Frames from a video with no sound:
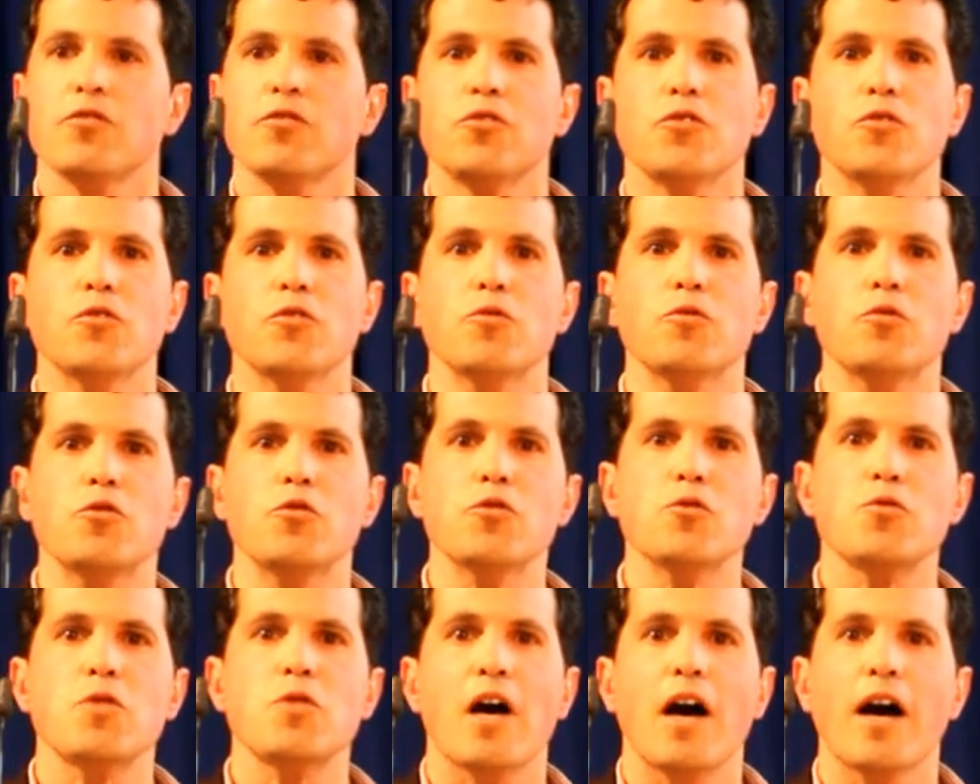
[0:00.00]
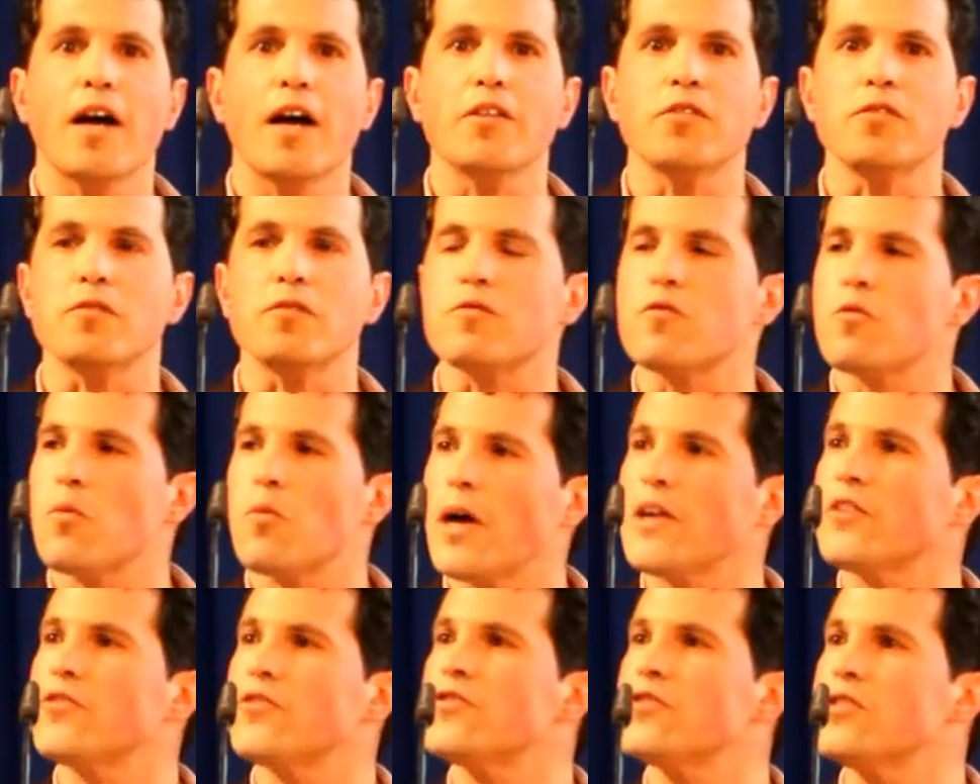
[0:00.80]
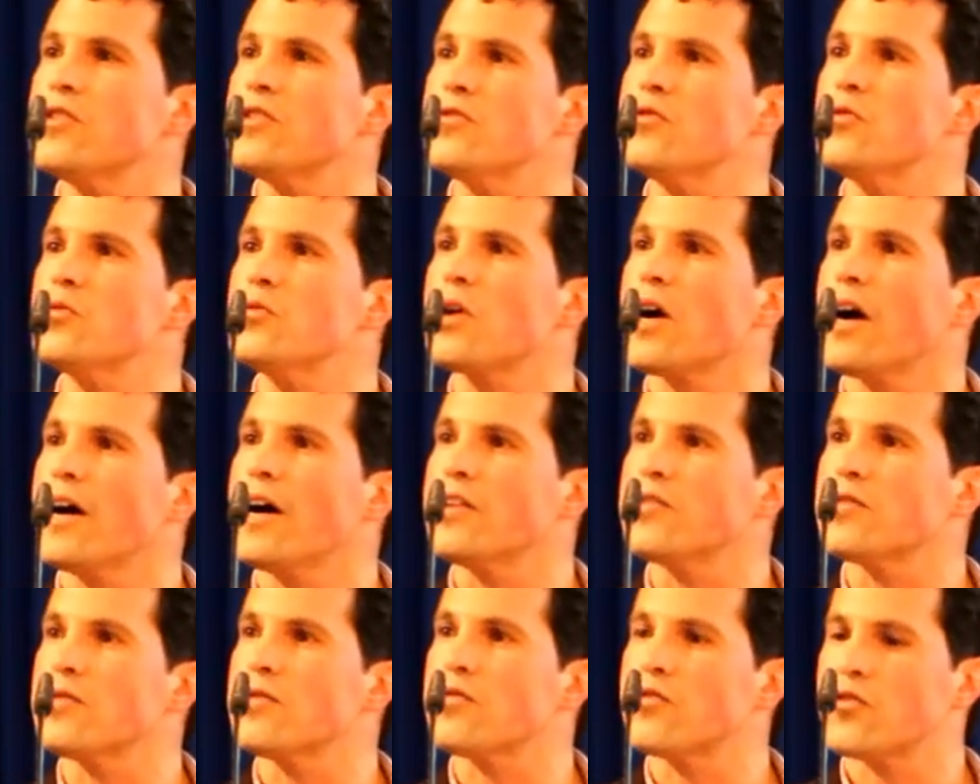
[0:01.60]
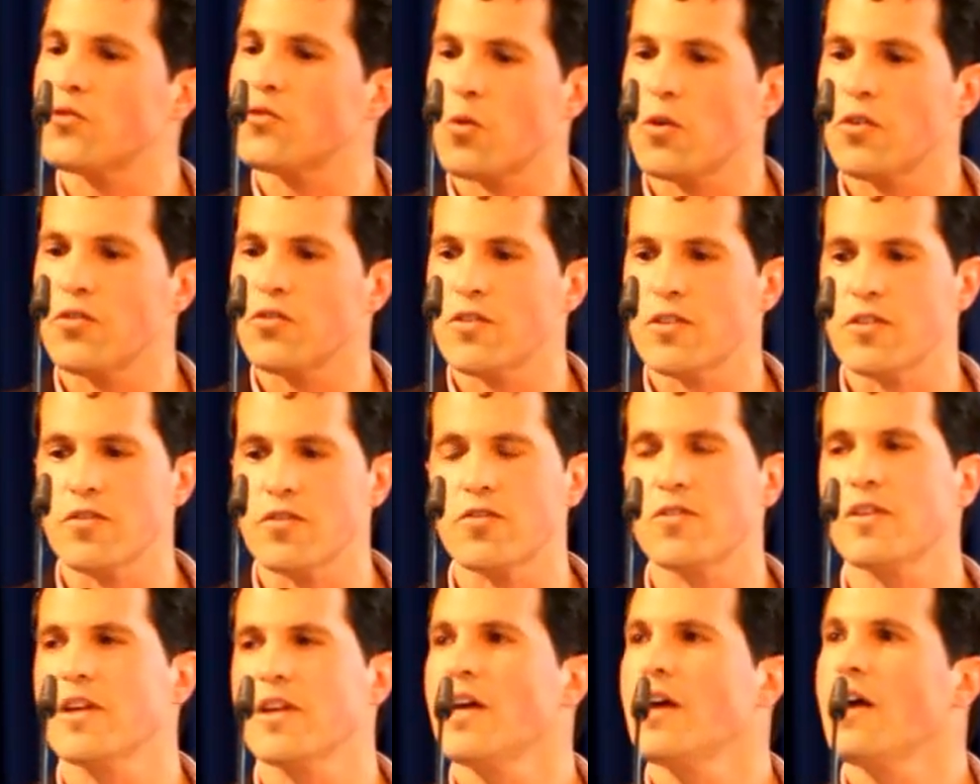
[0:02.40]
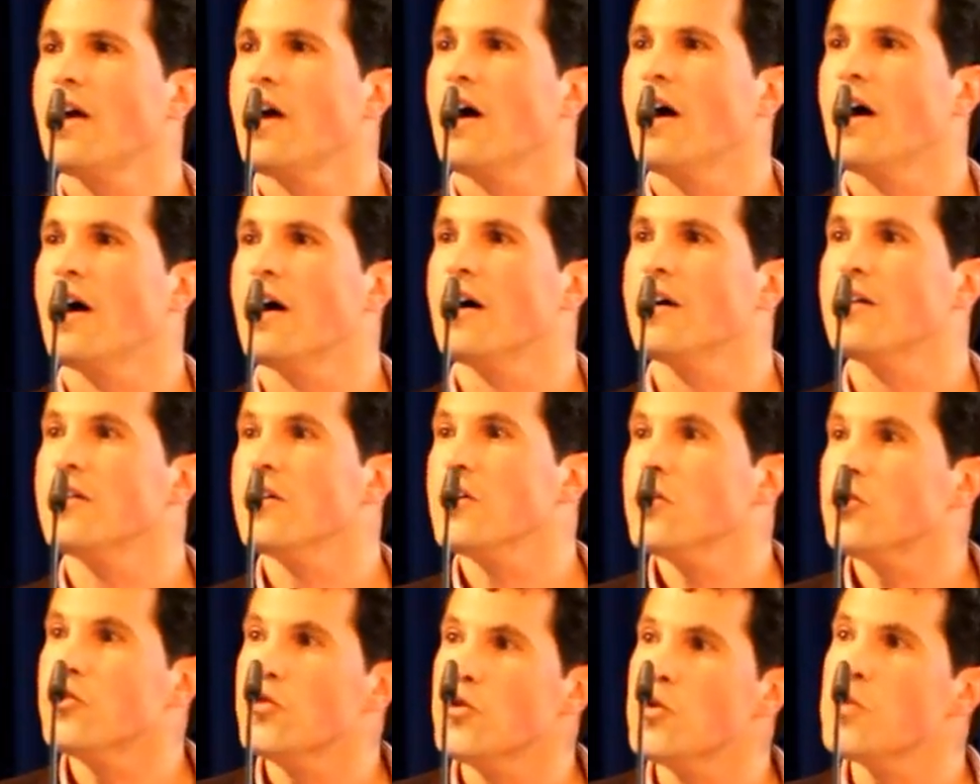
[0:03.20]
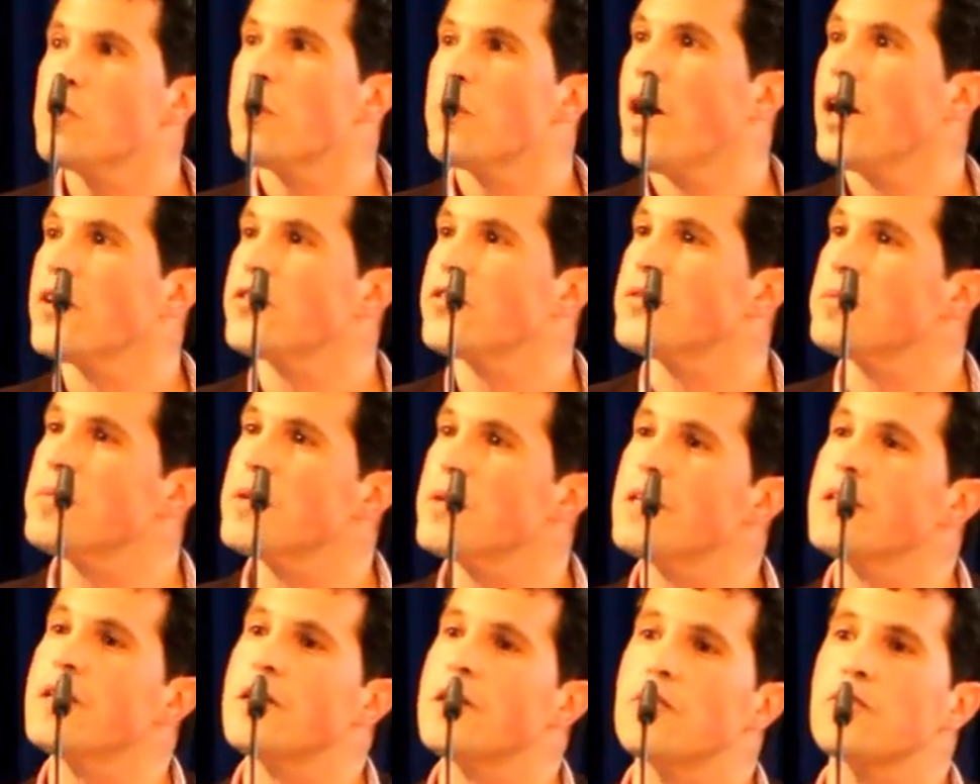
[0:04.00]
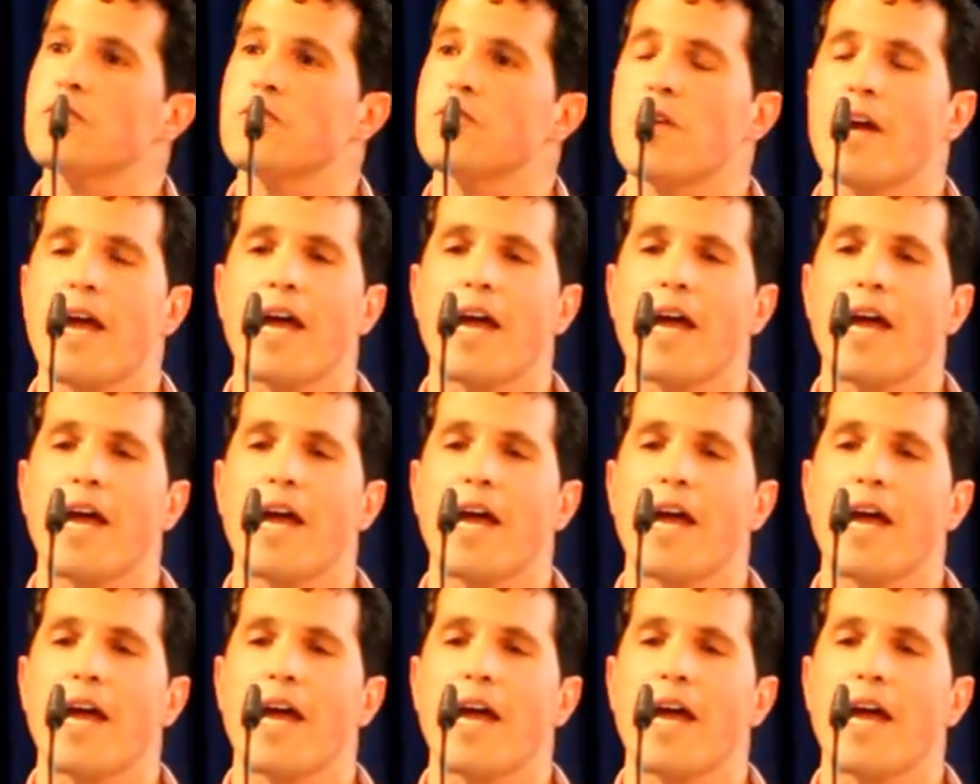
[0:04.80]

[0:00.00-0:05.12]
to new kinds of question, new kinds of sources, new possibilities for